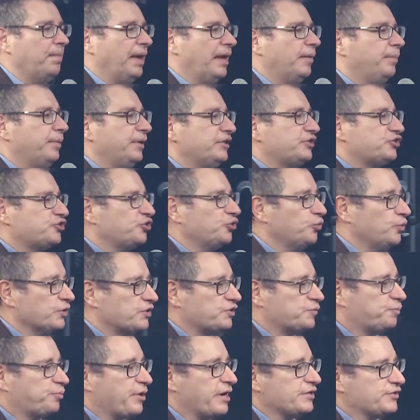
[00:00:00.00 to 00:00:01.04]
maybe two
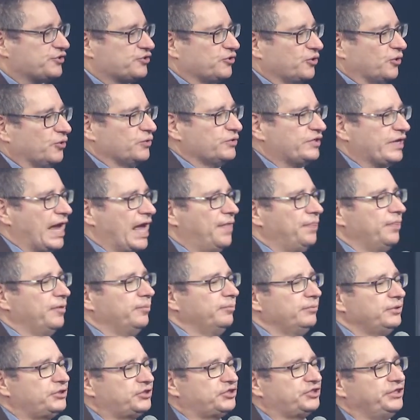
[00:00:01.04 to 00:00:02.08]
espressos, and the
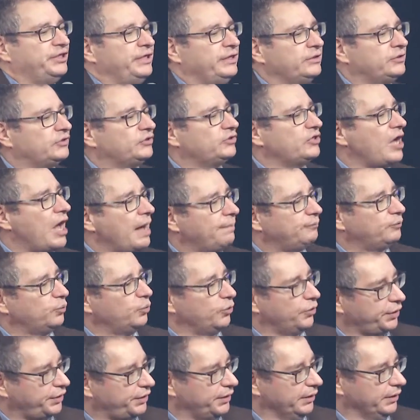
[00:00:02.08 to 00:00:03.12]
machine stopped
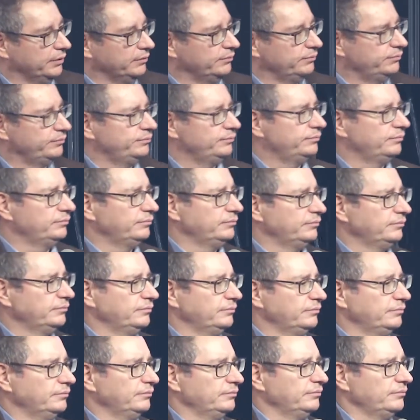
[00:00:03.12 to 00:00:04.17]
working.
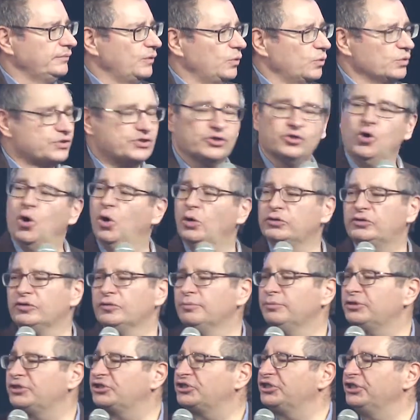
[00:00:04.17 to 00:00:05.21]
It was an older
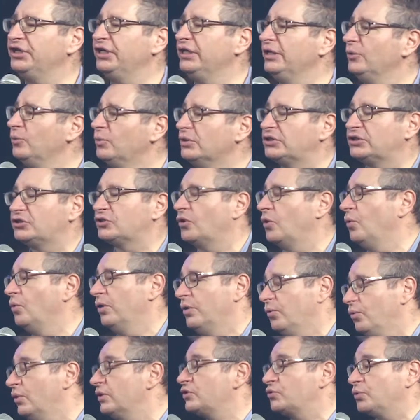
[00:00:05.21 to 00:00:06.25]
machine. It
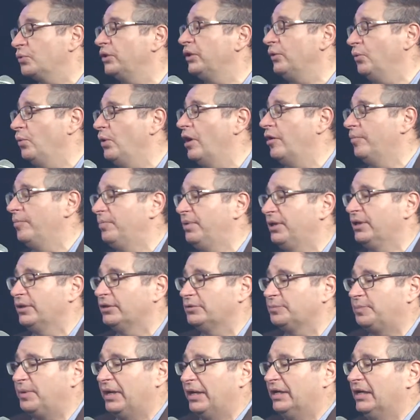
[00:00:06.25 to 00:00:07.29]
was really well built,
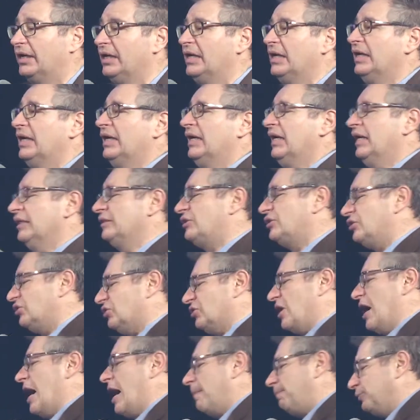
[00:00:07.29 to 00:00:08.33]
but it
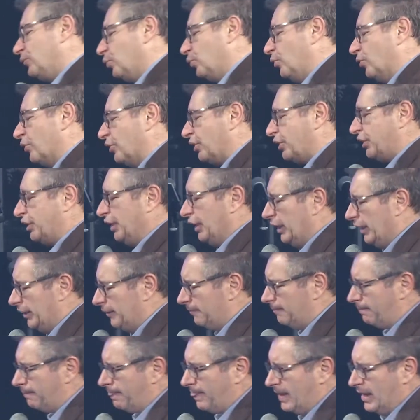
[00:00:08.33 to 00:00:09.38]
stopped working.